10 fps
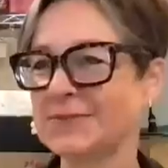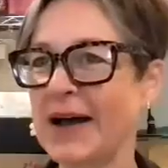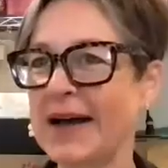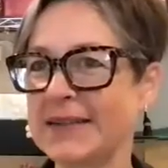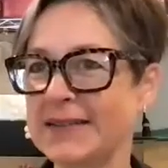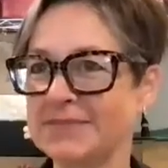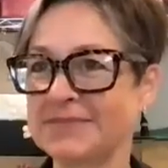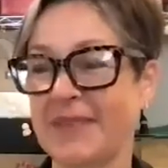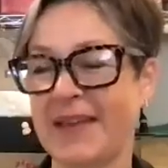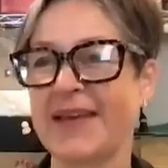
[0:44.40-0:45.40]
well,
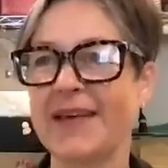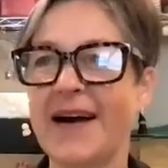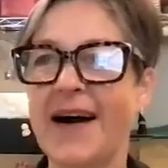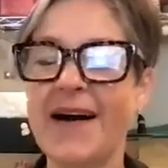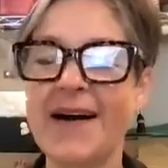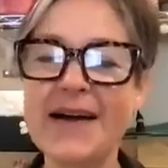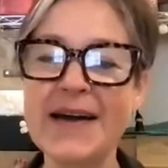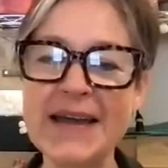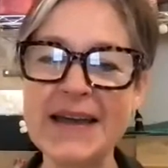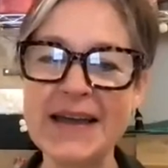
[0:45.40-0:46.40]

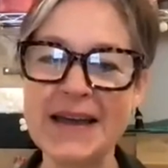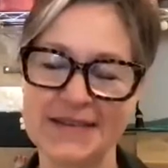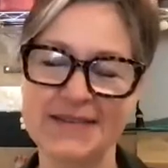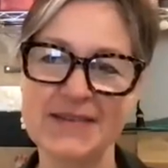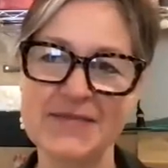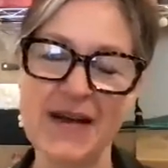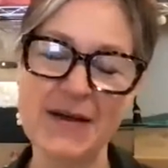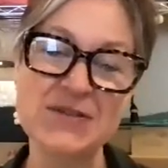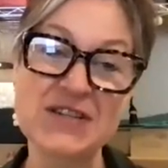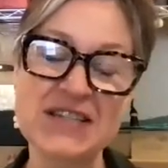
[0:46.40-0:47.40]
I
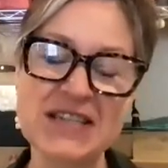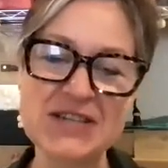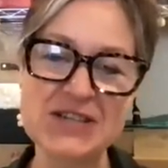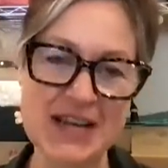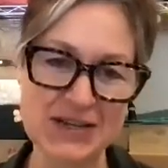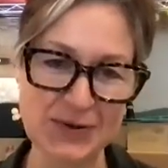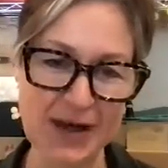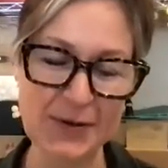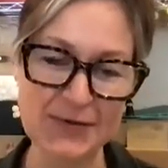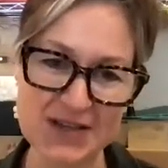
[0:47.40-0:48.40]
founded International
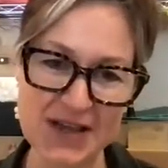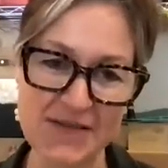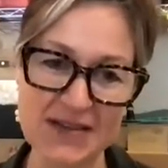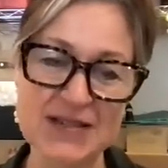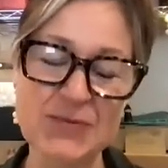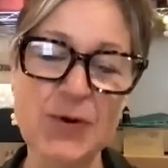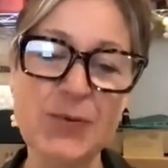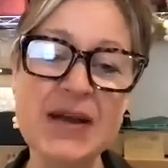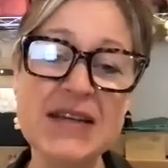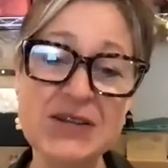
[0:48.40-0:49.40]
Elf Service, and
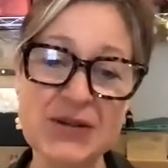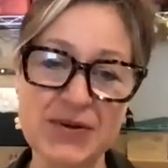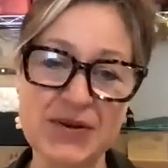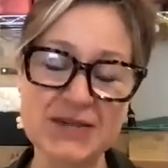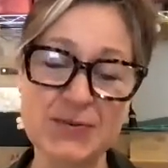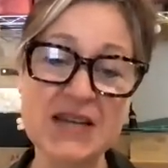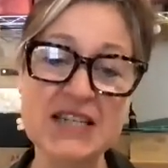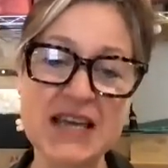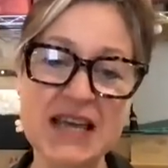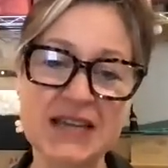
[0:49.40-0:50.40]
what we do is we
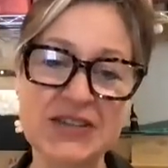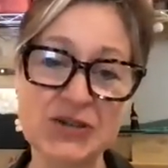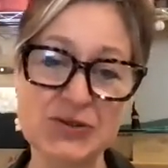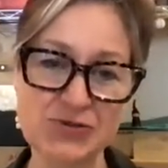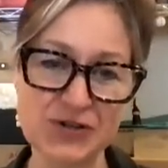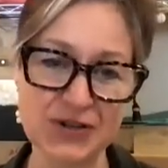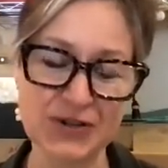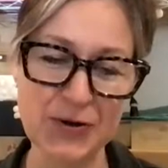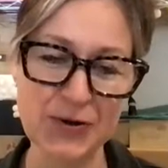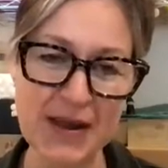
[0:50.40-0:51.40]
take
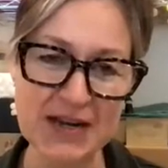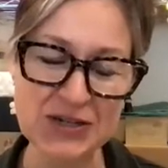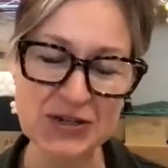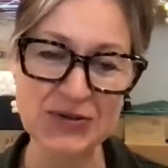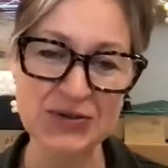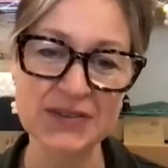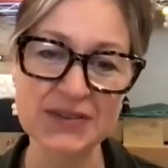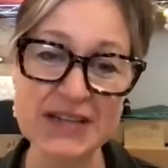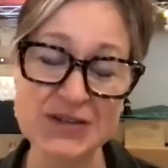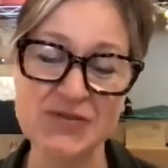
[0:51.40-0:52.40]
children on magical
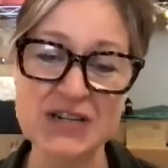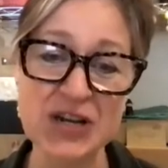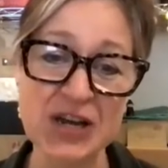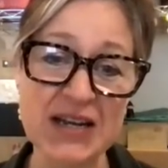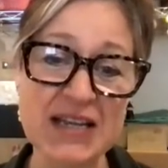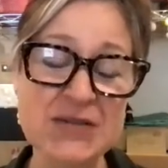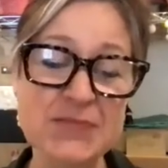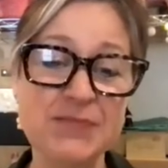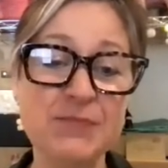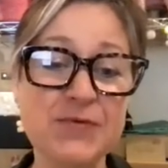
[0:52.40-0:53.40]
literary journeys
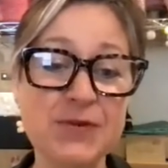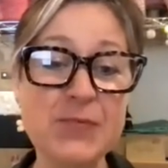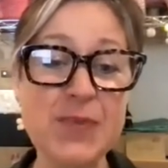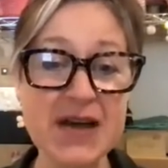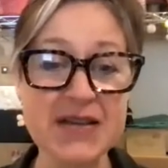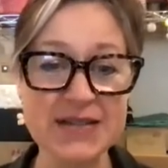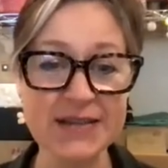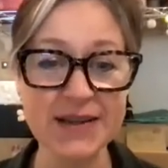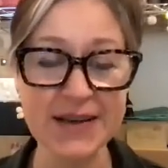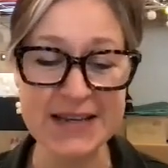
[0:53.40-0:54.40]
through
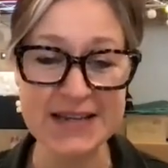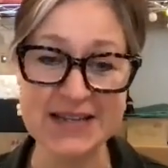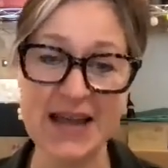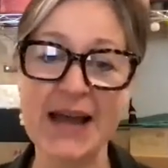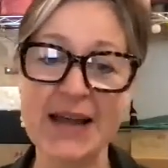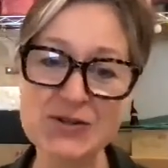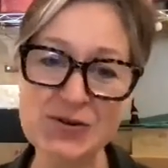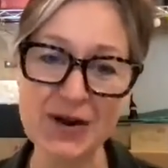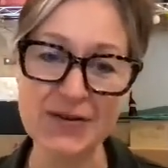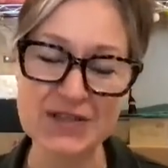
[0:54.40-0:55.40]
personalised,
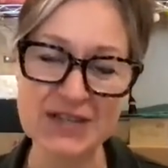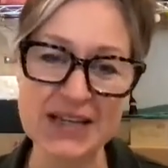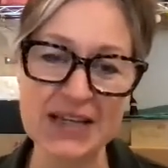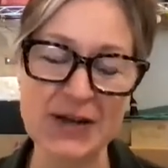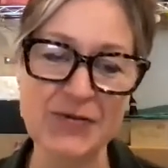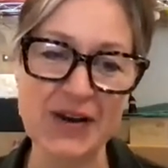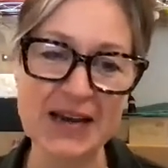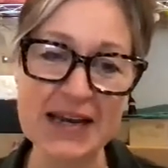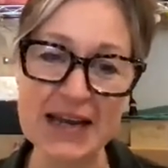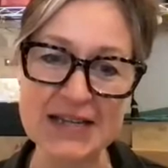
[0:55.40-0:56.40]
handcrafted and
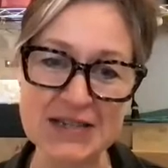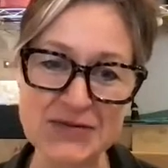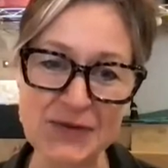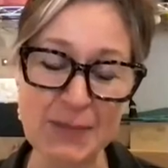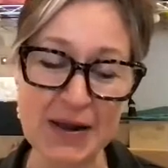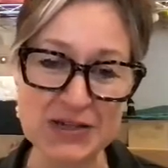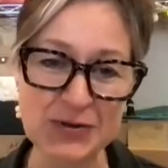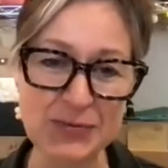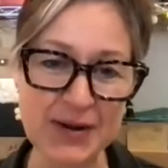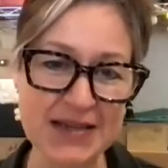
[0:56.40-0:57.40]
eco-friendly letters from
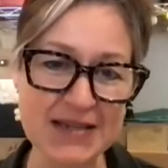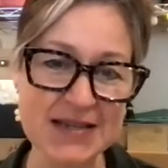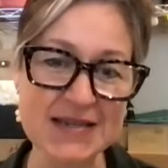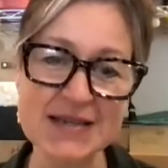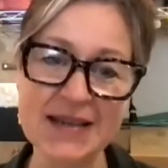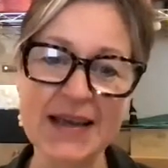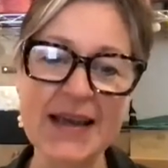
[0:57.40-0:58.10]
magical places.